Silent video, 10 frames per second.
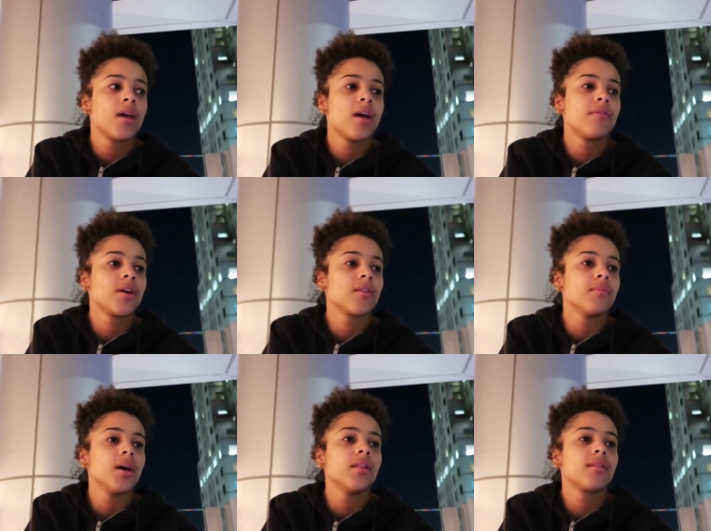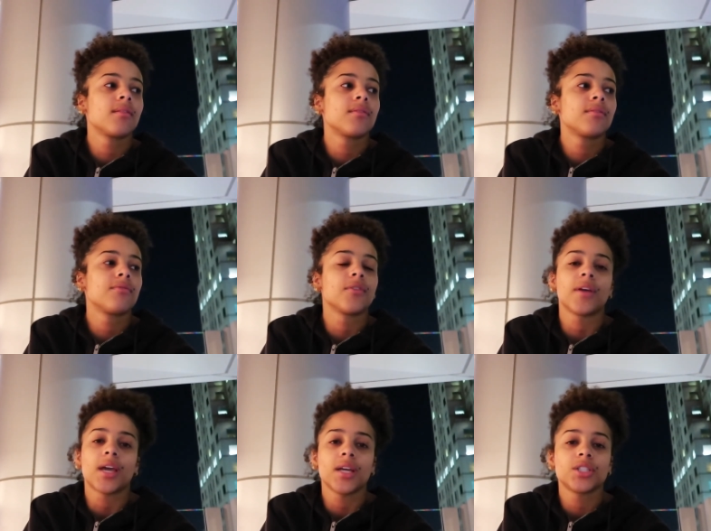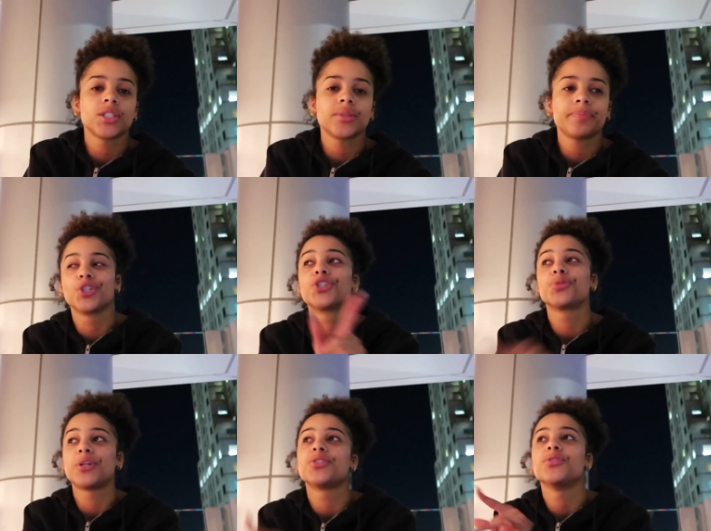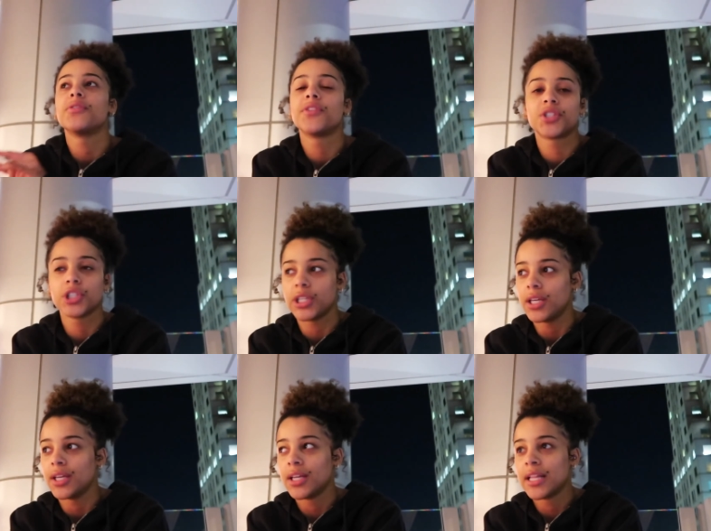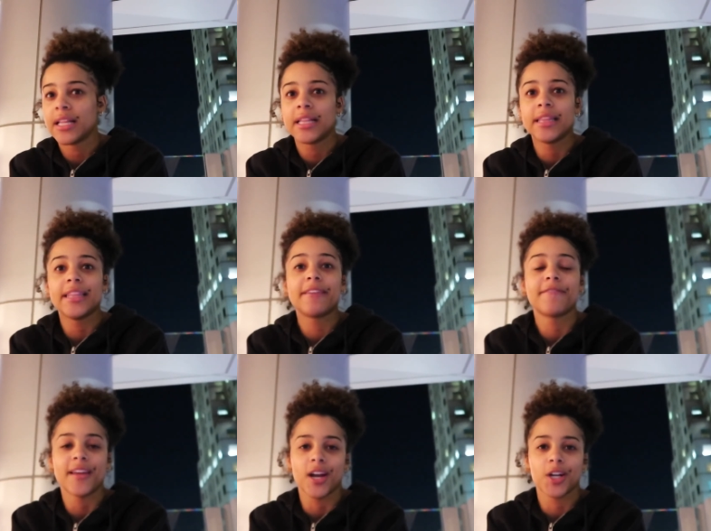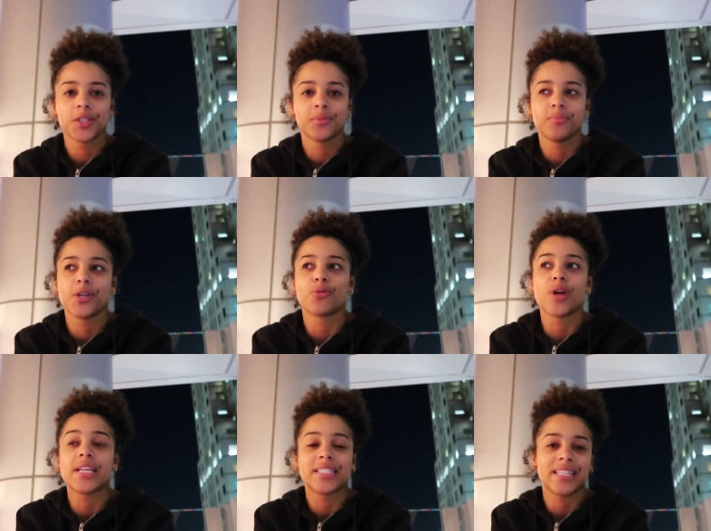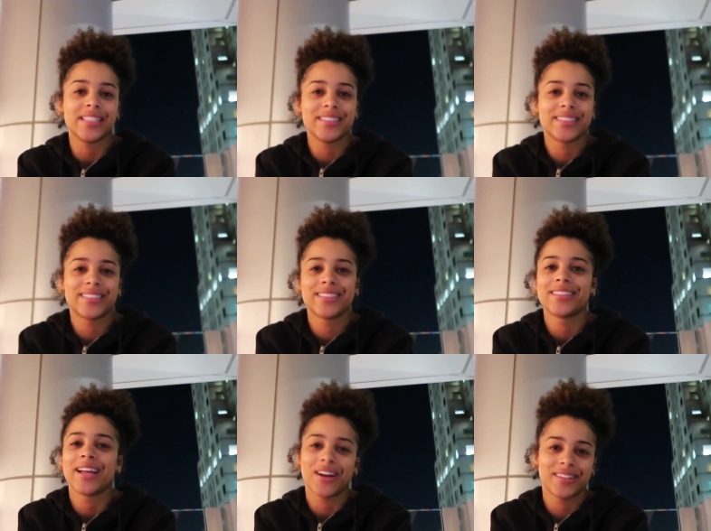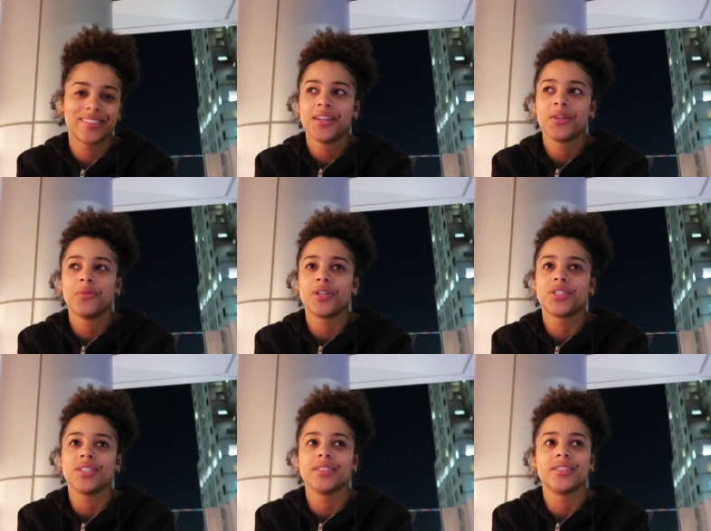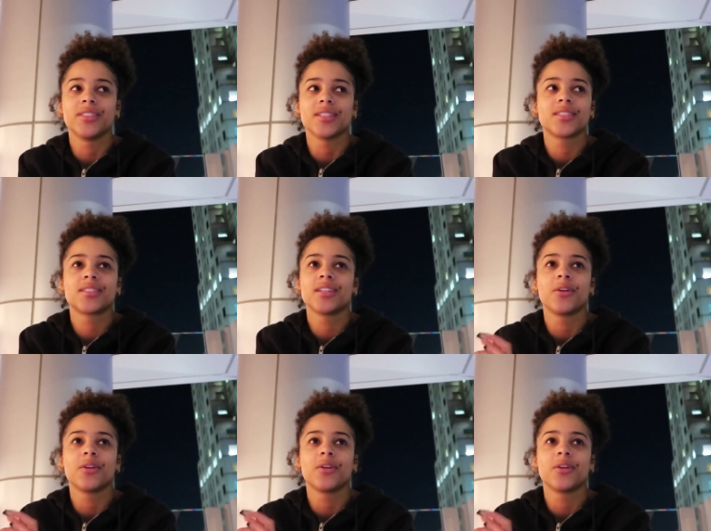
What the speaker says: every other month for vacation. Your girl's about to officially live there, be a resident there, which is just